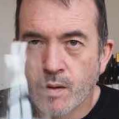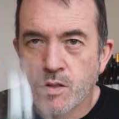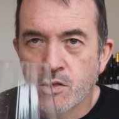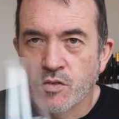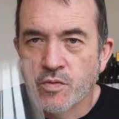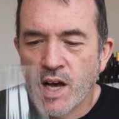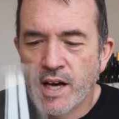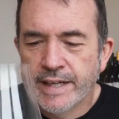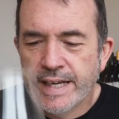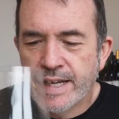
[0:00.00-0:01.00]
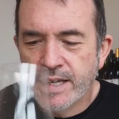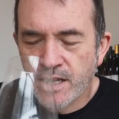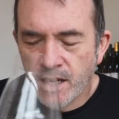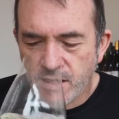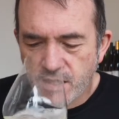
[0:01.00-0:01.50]
Sort of honey,
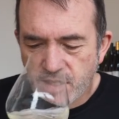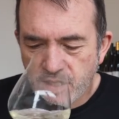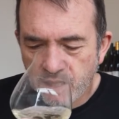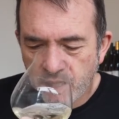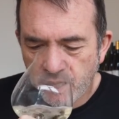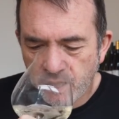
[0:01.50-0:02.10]
nuts.